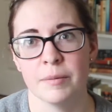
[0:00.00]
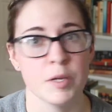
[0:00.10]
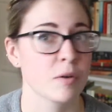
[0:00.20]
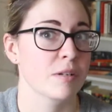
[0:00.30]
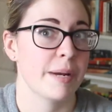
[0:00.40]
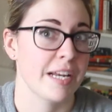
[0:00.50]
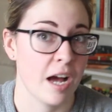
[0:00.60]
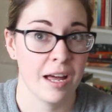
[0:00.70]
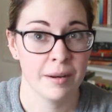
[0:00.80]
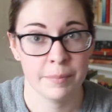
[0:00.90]
Yours might
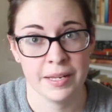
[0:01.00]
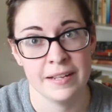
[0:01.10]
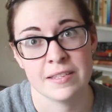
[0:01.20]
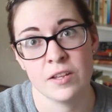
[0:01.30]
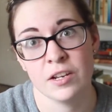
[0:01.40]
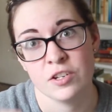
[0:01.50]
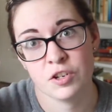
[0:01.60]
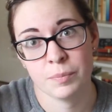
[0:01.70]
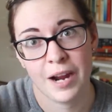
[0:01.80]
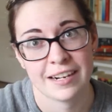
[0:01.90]
not, but as long as
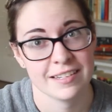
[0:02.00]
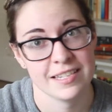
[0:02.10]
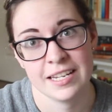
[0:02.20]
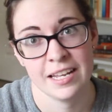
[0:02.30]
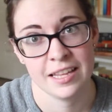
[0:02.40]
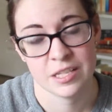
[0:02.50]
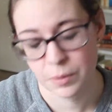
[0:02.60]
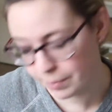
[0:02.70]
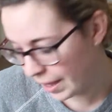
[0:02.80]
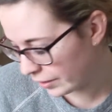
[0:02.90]
you're practicing it, that's
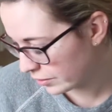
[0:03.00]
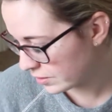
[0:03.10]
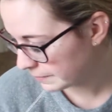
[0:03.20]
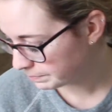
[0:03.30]
what matters.